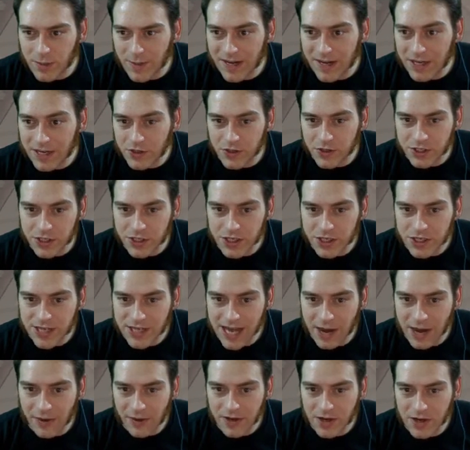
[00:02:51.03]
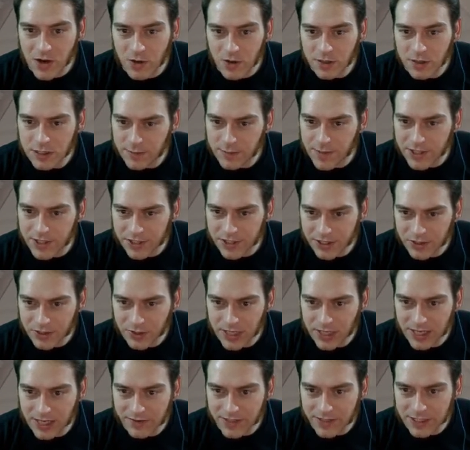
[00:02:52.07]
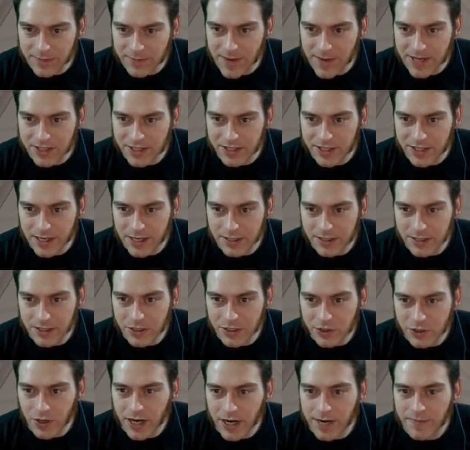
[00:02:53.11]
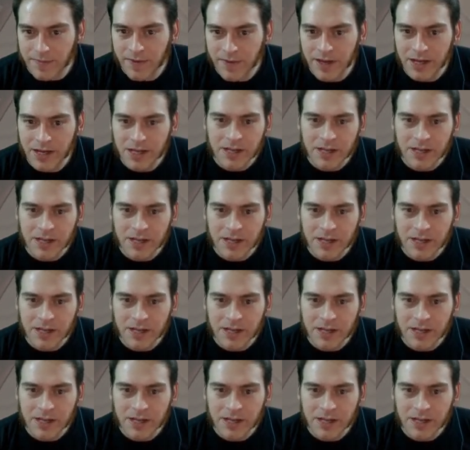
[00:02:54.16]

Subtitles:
the pediatrician in town knows a specialist who gave us some exercises to try.